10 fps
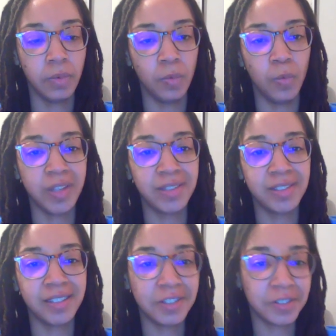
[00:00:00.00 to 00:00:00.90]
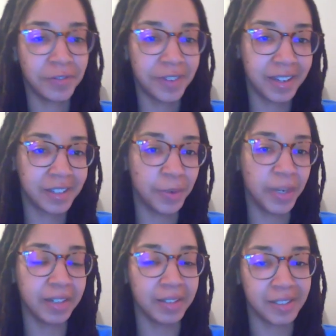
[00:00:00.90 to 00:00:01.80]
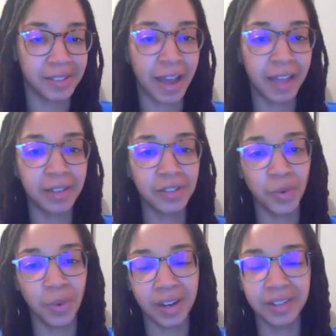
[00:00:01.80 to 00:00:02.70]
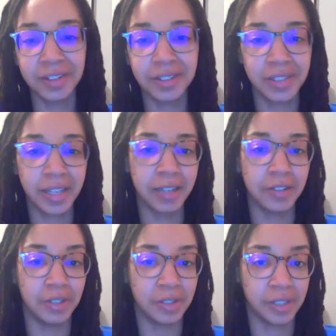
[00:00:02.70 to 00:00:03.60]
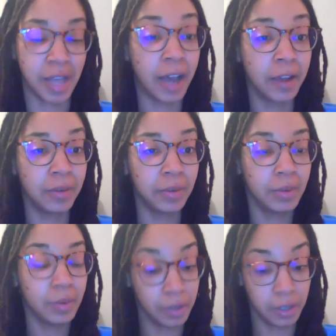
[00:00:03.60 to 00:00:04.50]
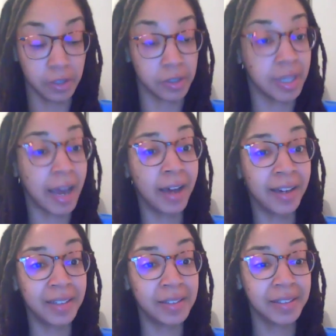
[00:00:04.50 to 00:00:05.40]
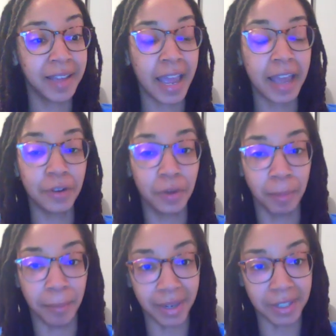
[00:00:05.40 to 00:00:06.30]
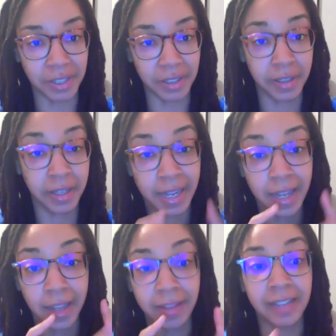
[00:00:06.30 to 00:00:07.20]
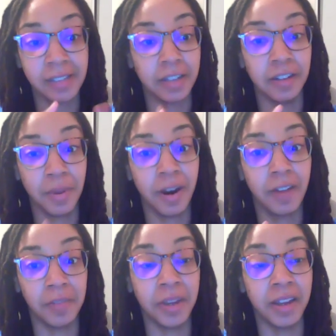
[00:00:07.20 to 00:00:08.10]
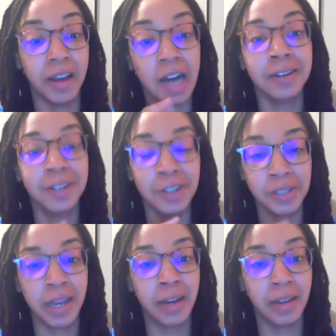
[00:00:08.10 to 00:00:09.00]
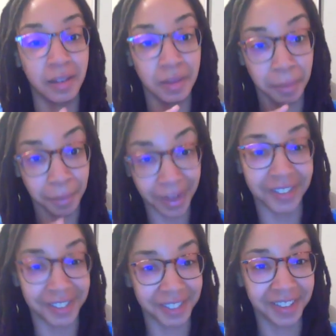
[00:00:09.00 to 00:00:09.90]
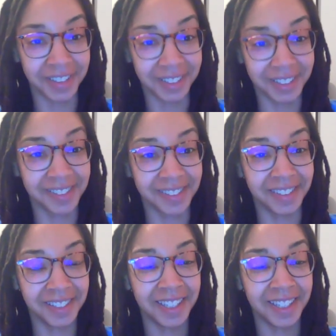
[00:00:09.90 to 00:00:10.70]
With Stitch Fix, you get a stylist who understands your style, your size, and your budget. That's the key part for me. Understanding the budget. Listen,